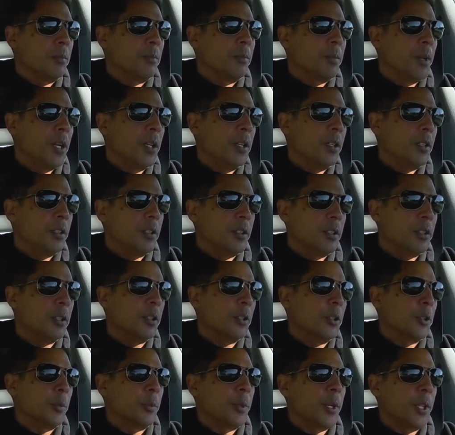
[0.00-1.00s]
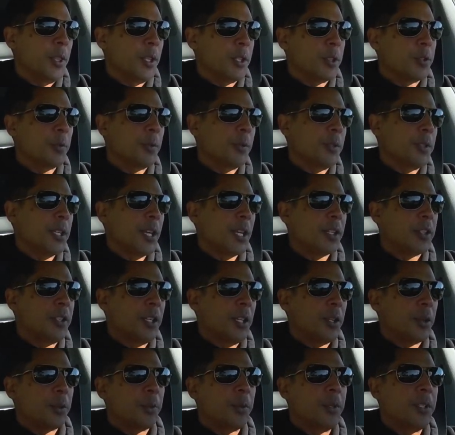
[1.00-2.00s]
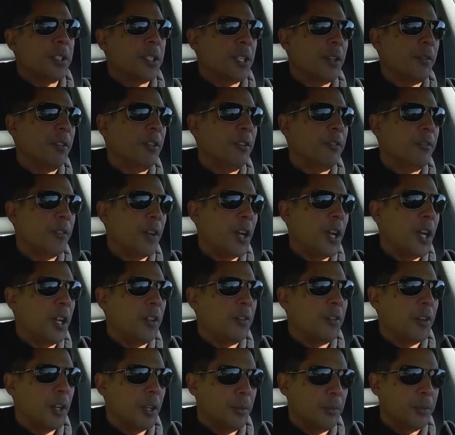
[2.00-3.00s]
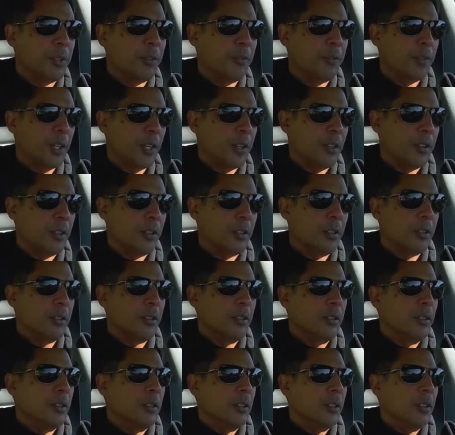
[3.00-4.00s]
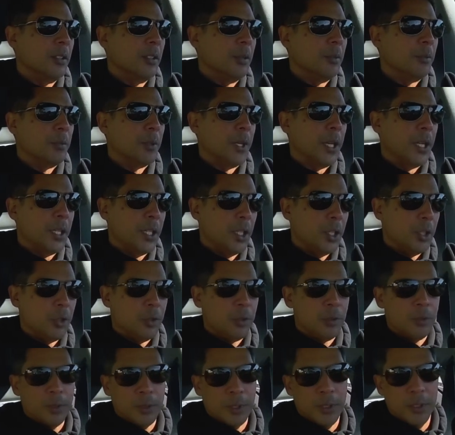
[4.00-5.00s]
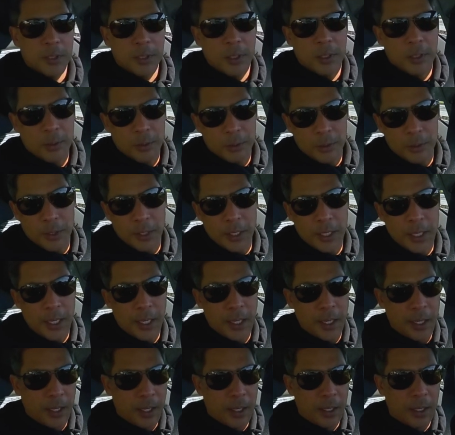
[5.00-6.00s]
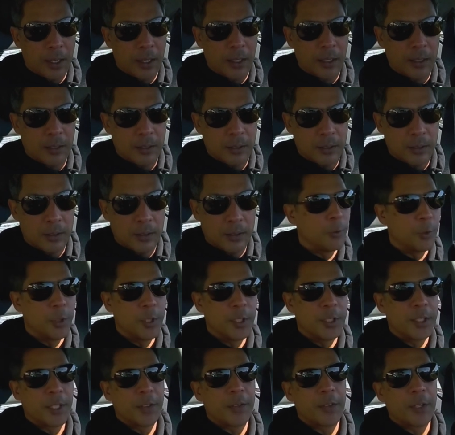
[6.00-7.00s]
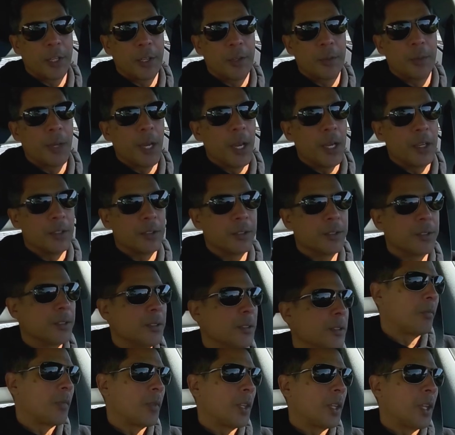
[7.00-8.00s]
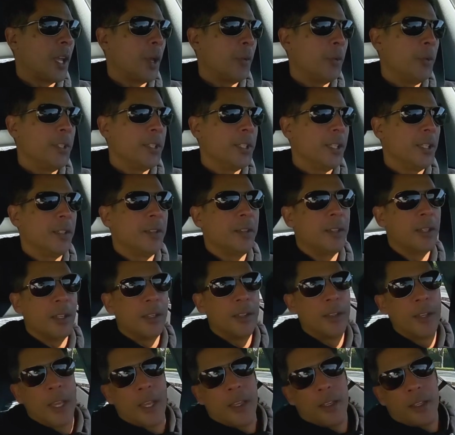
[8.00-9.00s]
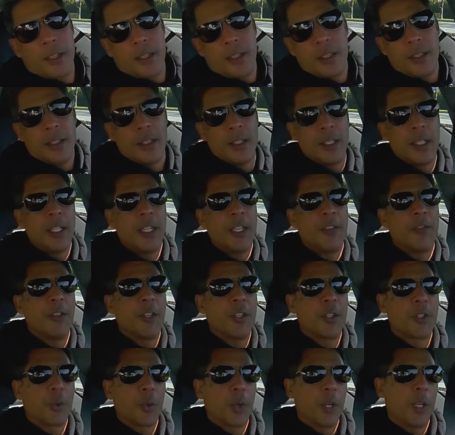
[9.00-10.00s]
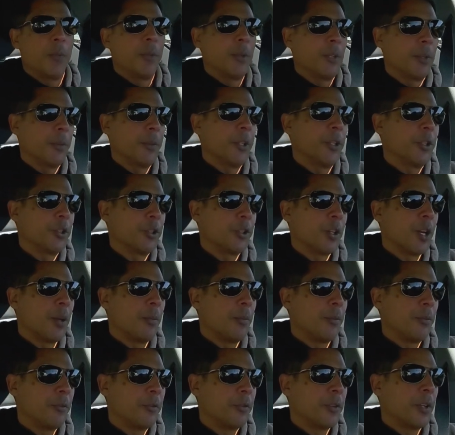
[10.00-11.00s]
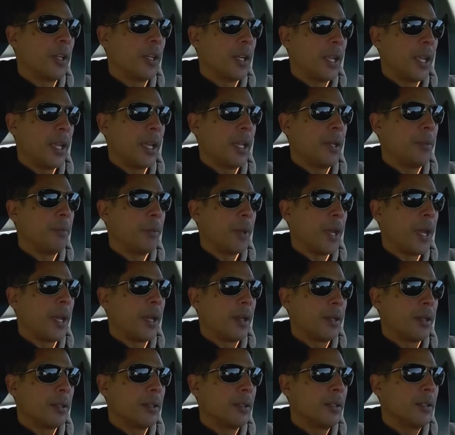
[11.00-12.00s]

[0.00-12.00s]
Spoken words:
by a good little bit. This one was actually at 375 hub to fender, brand new. This car only has 4,700 miles. And we did net an even 20 millimeter drop front and back.